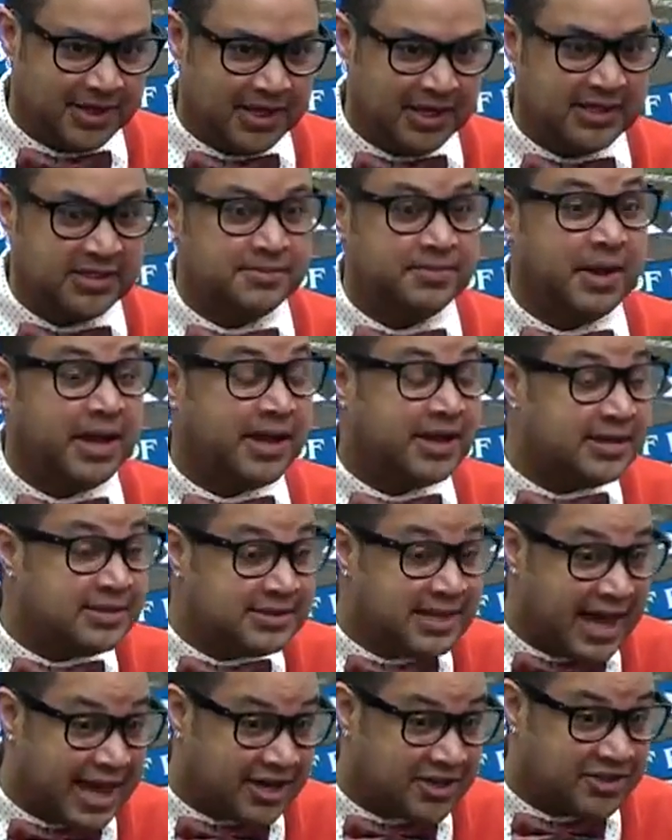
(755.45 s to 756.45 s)
It is by
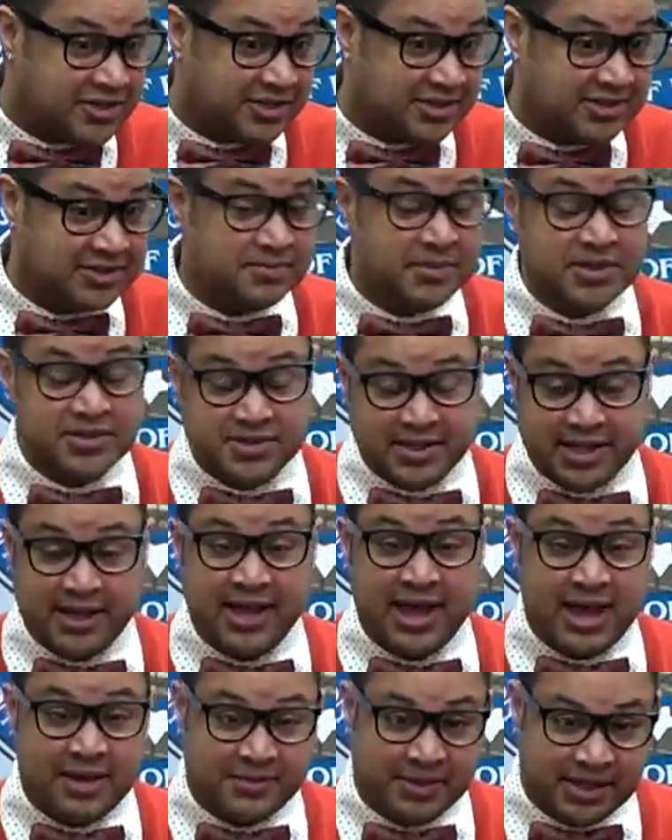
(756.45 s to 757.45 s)
his actions, much like
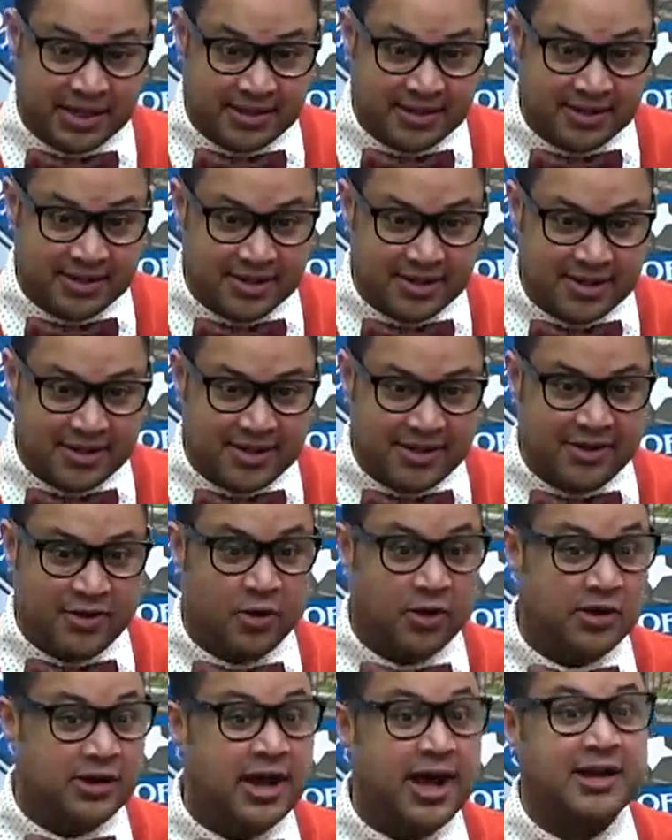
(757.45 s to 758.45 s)
Hamlet,
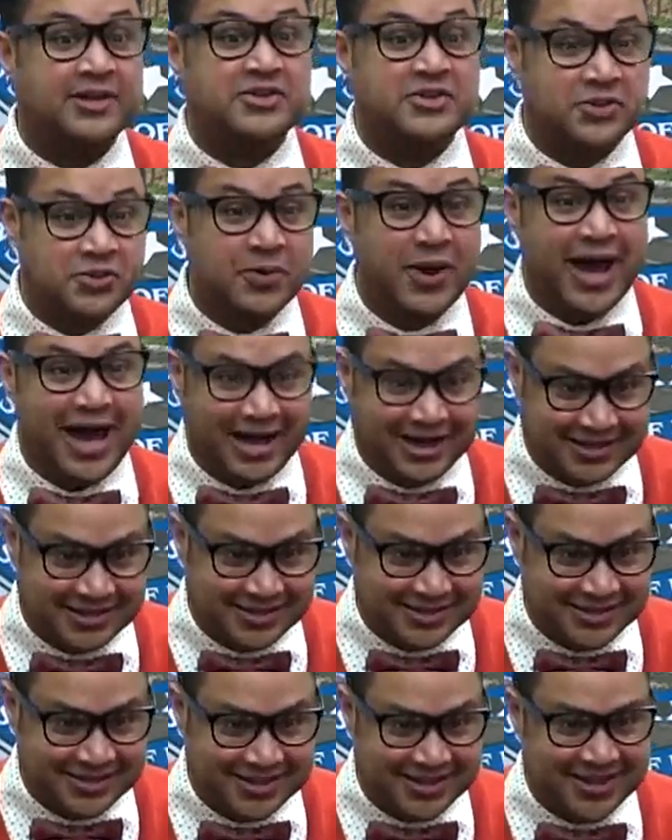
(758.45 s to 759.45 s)
or not to
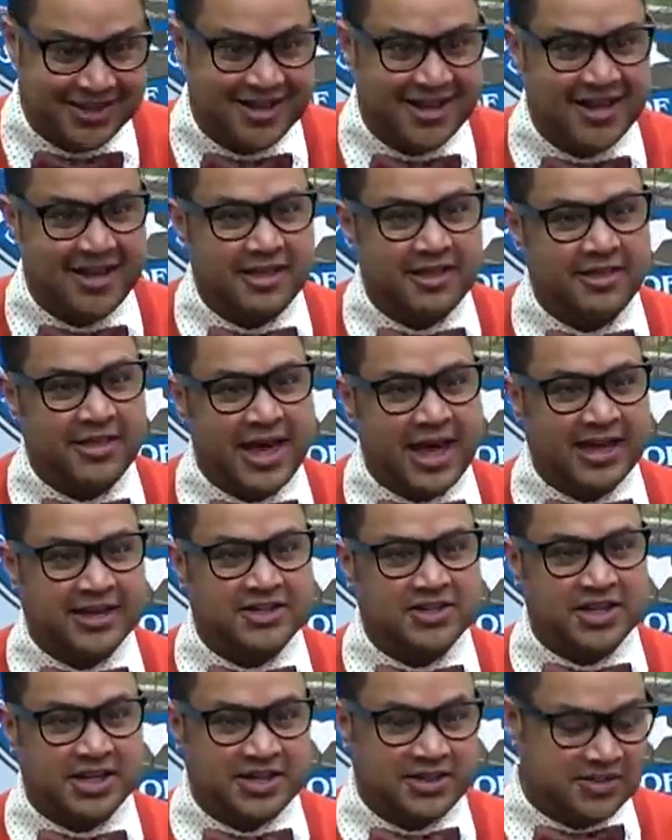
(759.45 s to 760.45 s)
act, that
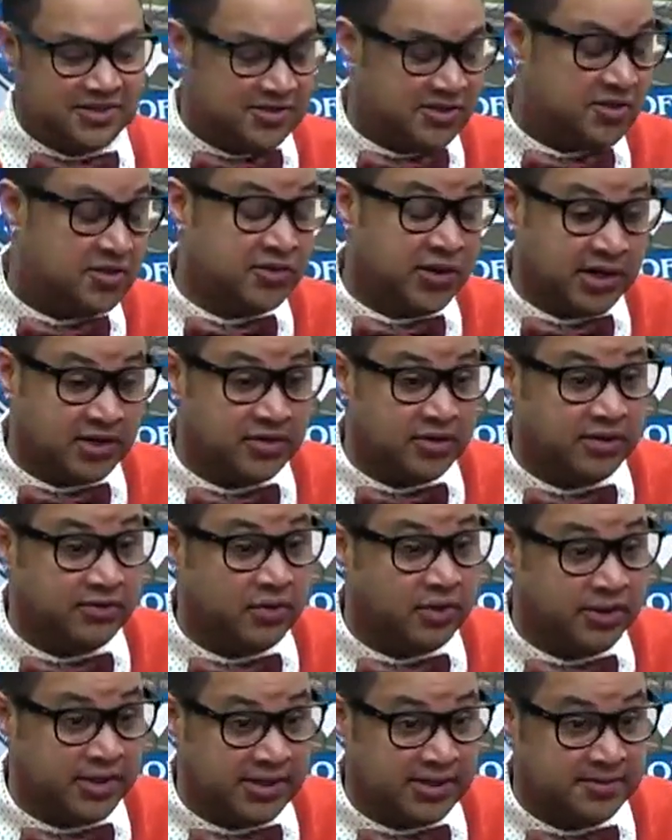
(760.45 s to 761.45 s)
changes the trajectory of
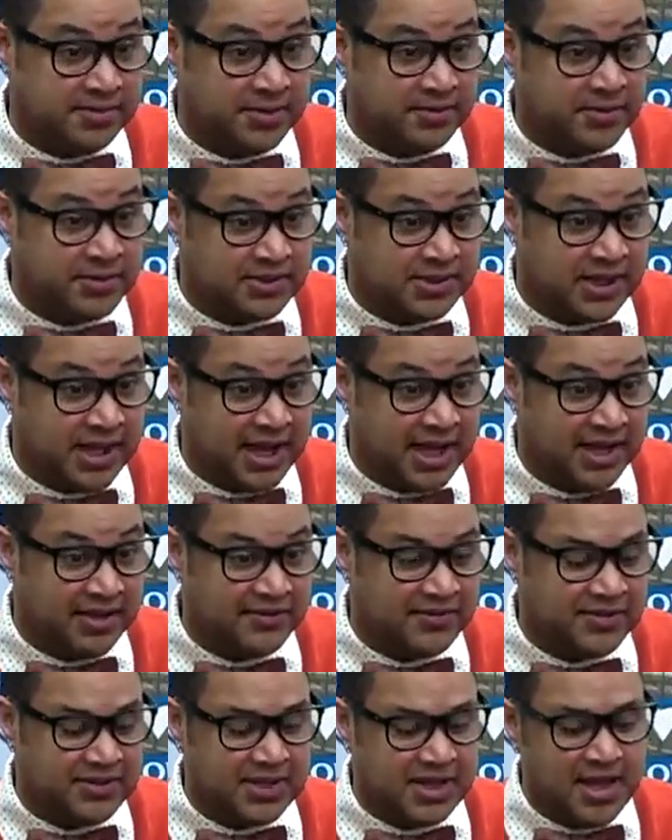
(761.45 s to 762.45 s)
all these people's
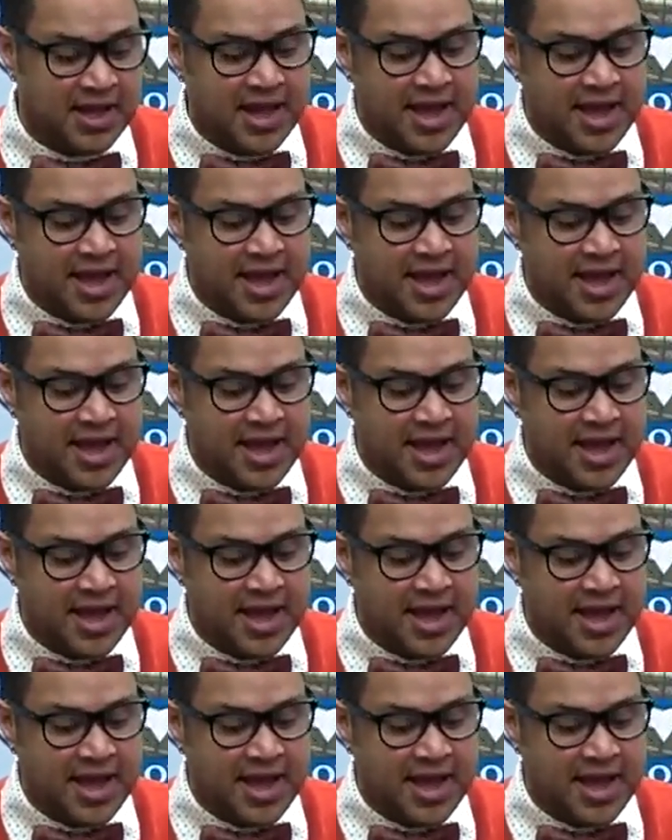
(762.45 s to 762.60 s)
lives.